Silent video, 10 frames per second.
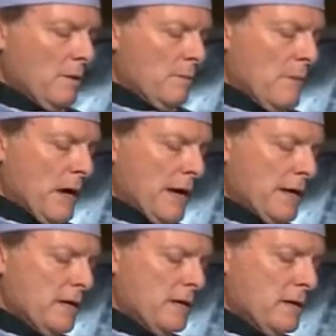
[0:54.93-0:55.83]

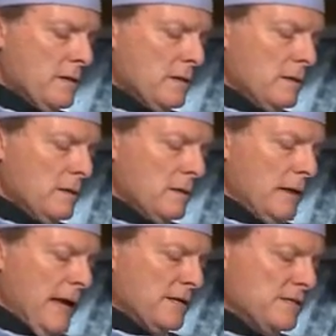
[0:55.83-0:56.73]
My
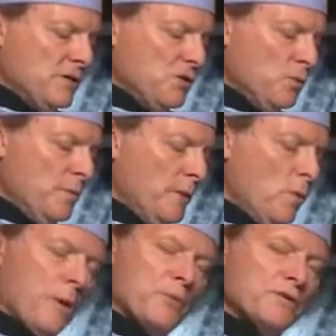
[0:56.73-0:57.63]
anesthesia would be
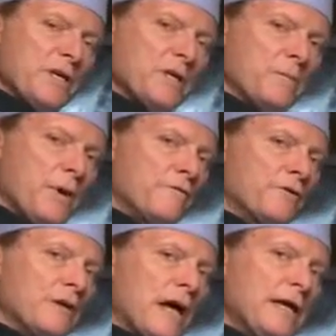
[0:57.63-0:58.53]
1%
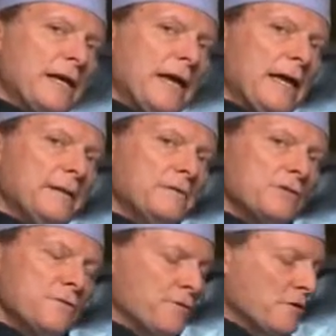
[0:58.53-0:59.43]
buffered lidocaine,
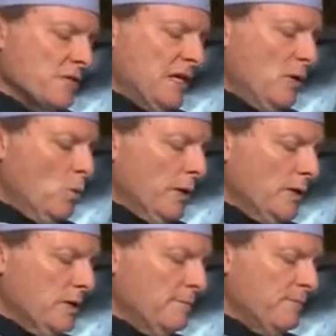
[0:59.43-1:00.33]
just for a skin
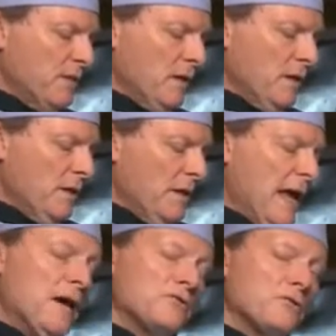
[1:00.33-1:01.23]
wheel in the
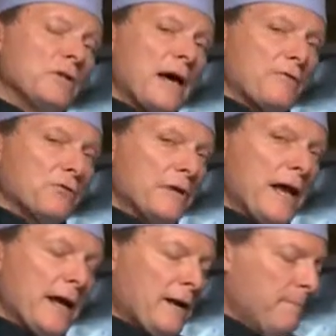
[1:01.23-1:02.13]
anterolateral
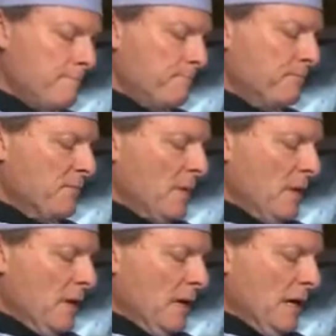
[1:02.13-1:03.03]
neck.
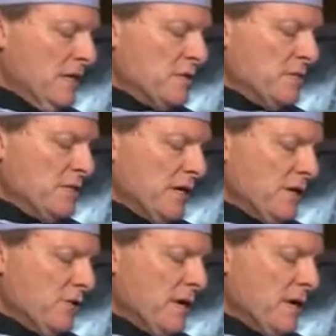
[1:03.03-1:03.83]
In this particular